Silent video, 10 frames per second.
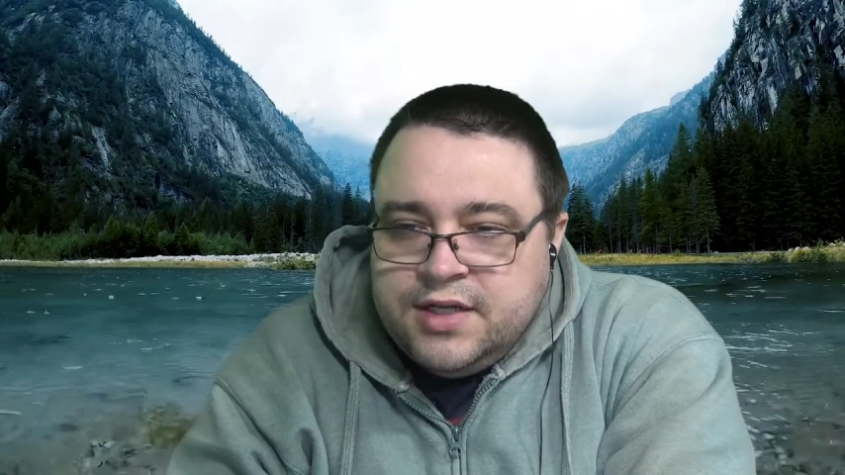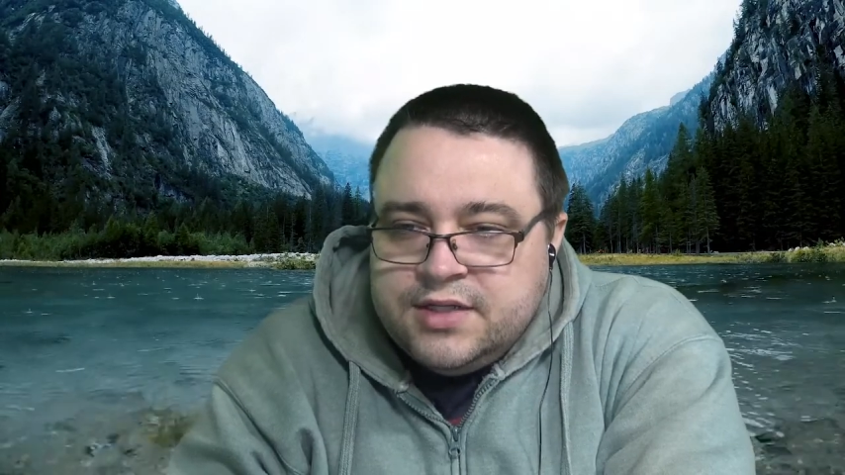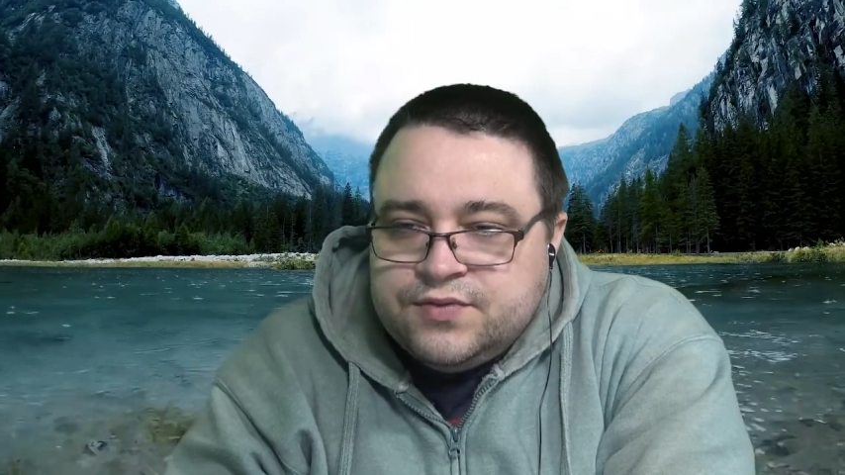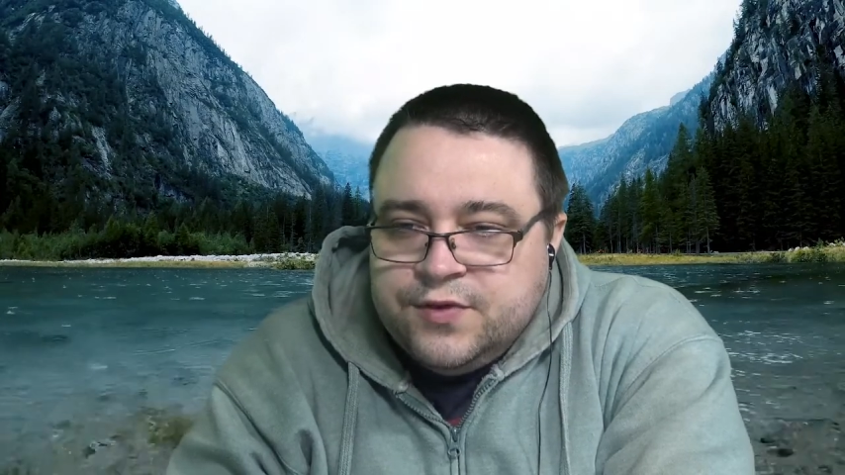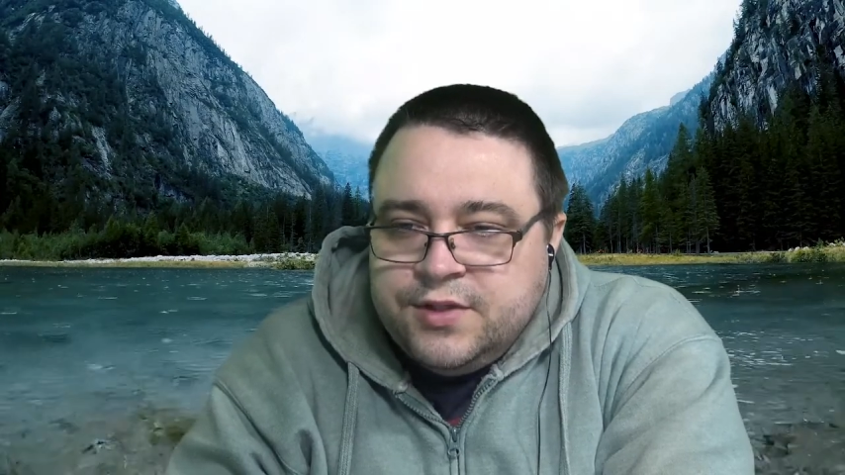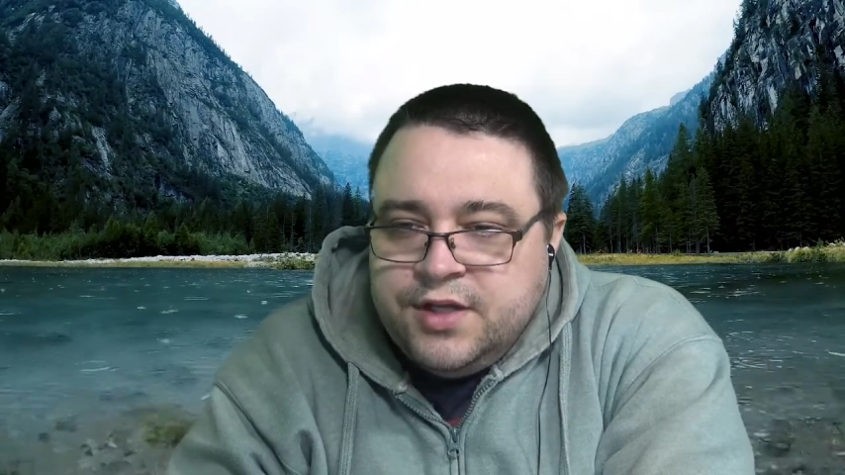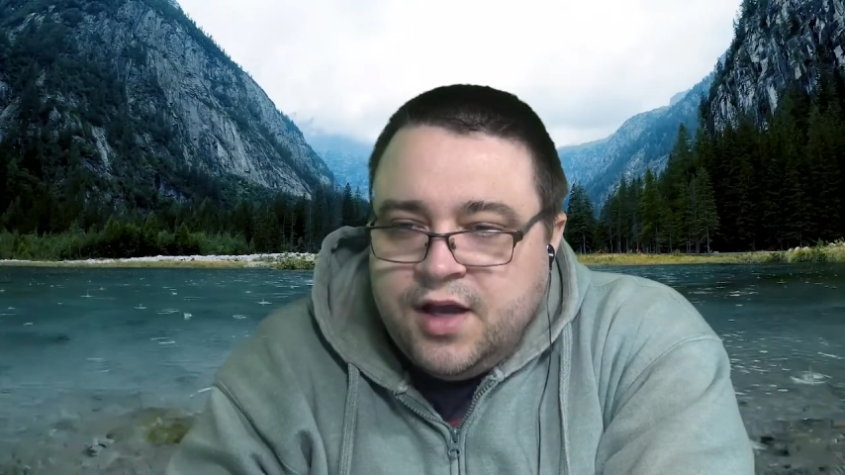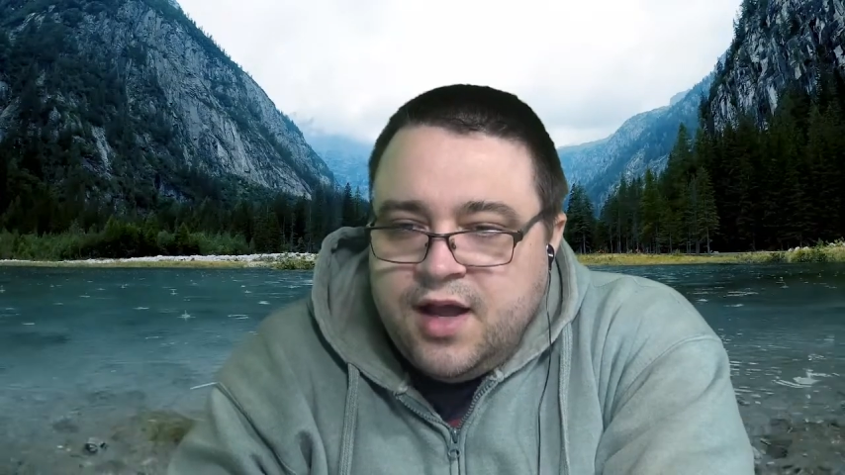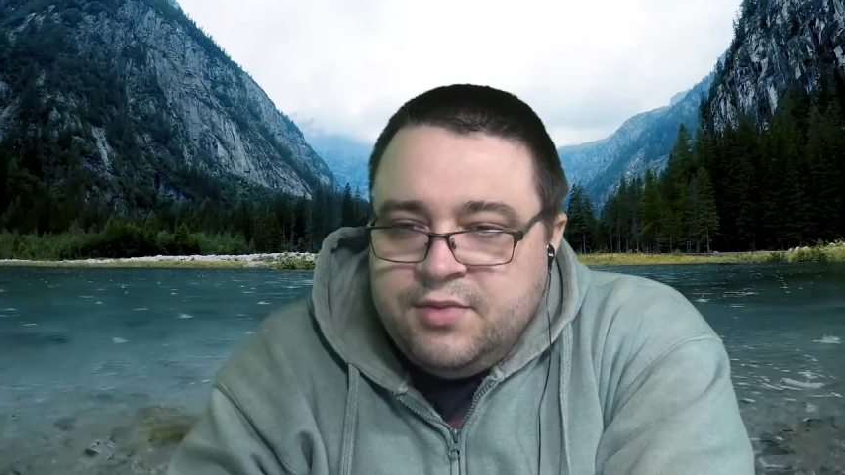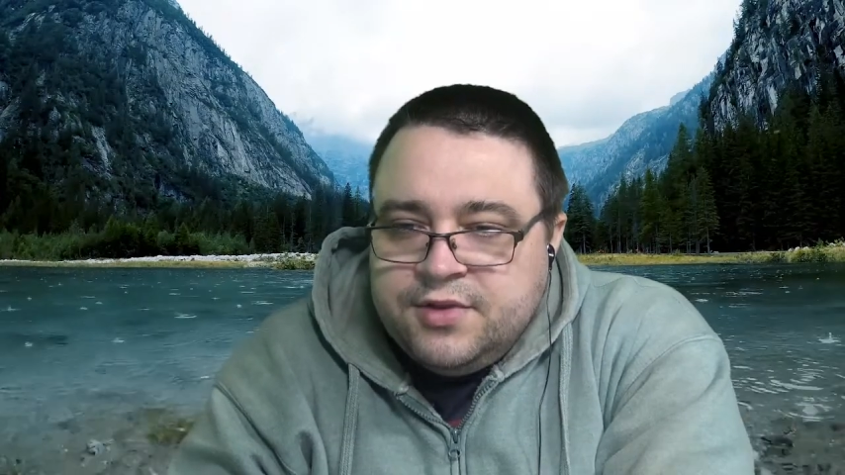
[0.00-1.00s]
gets really
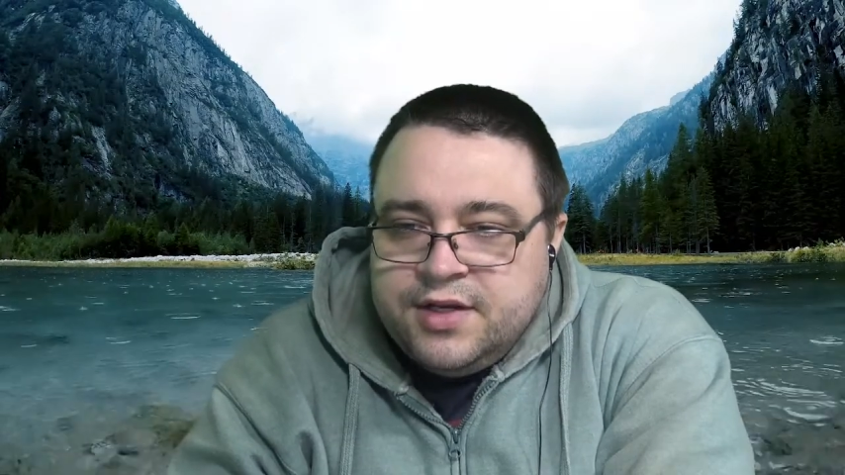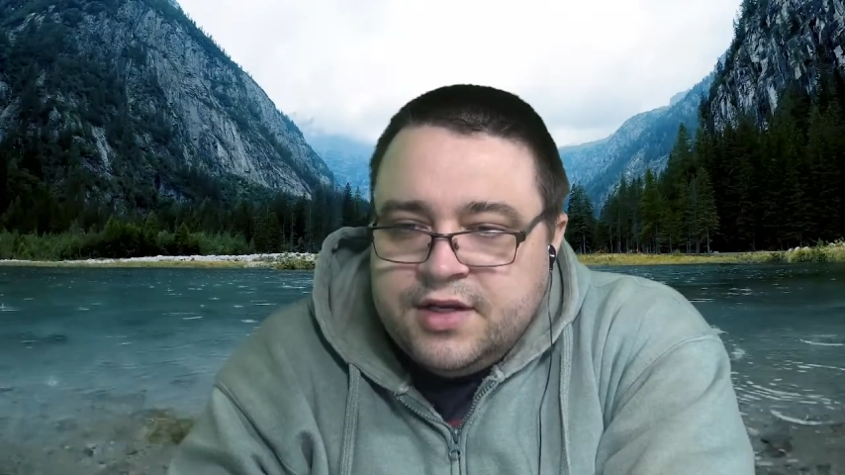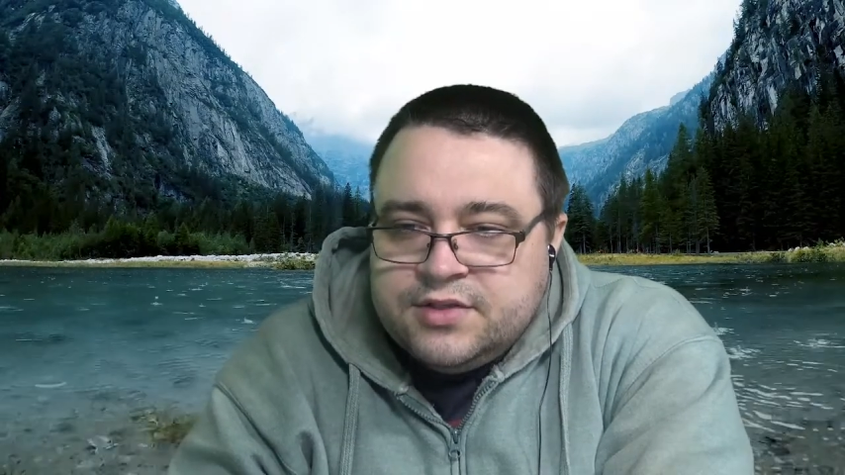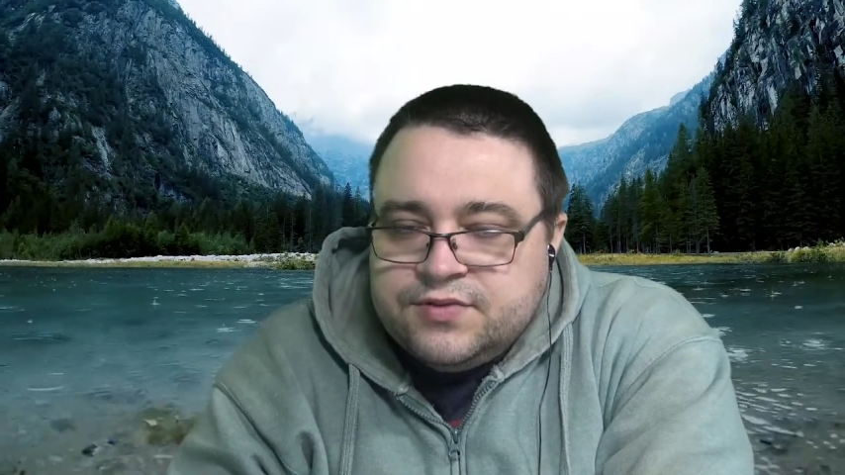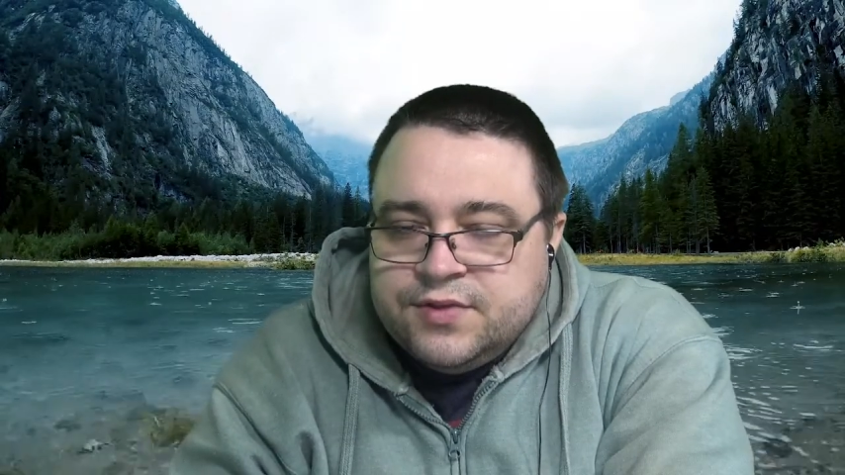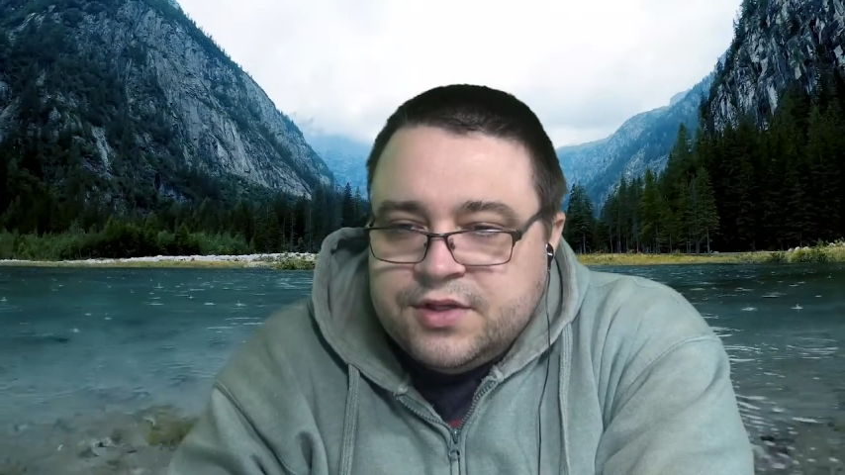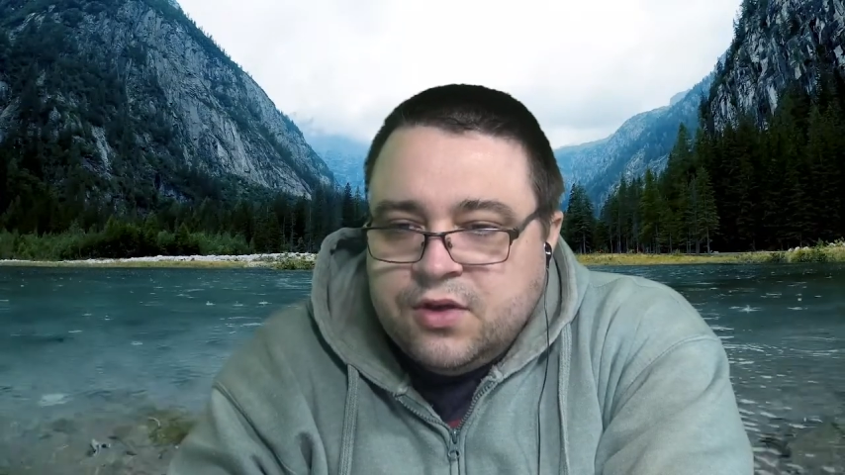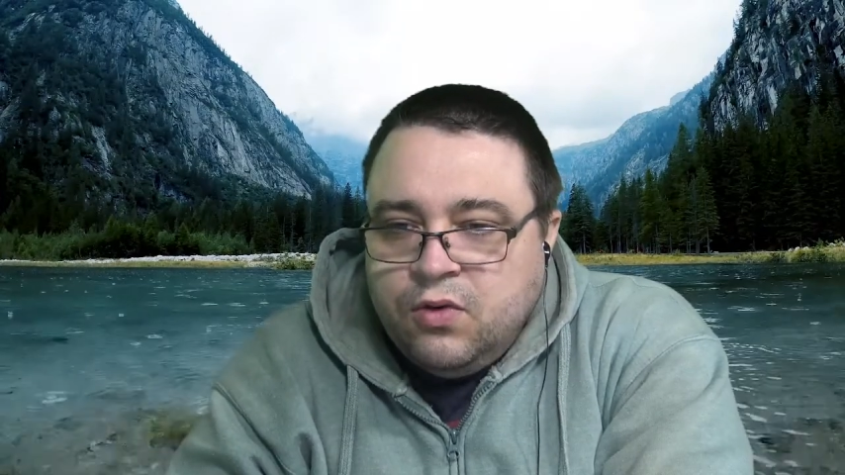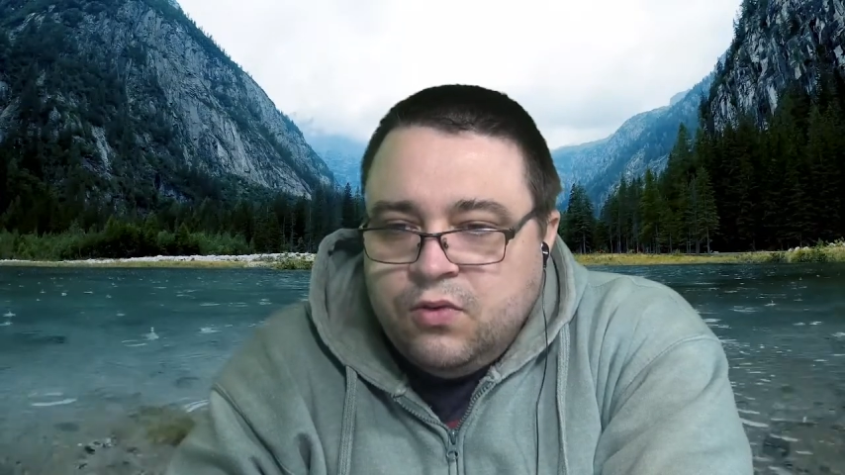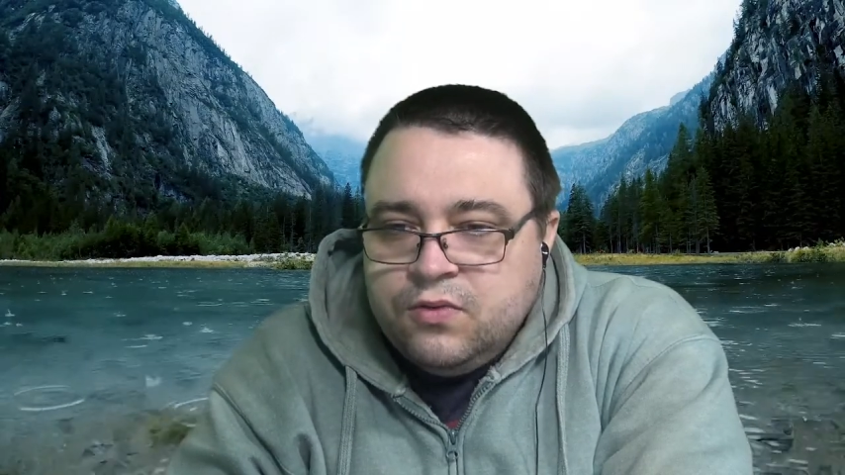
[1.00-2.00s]
hot, but then it gets really
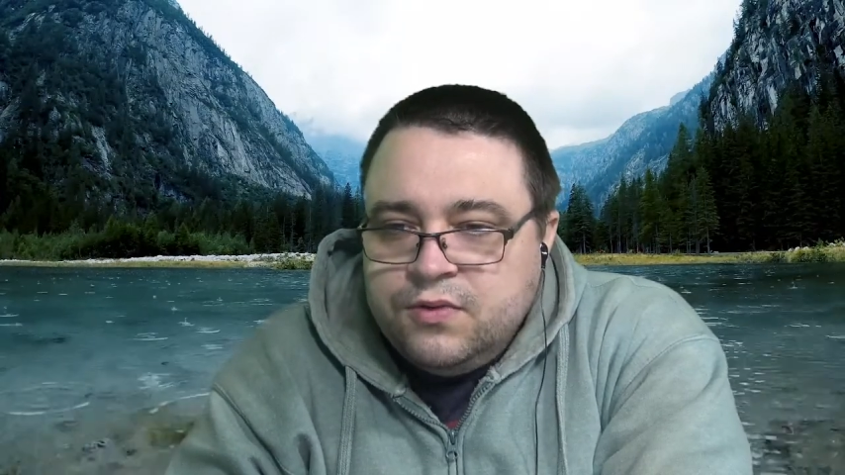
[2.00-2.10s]
cold.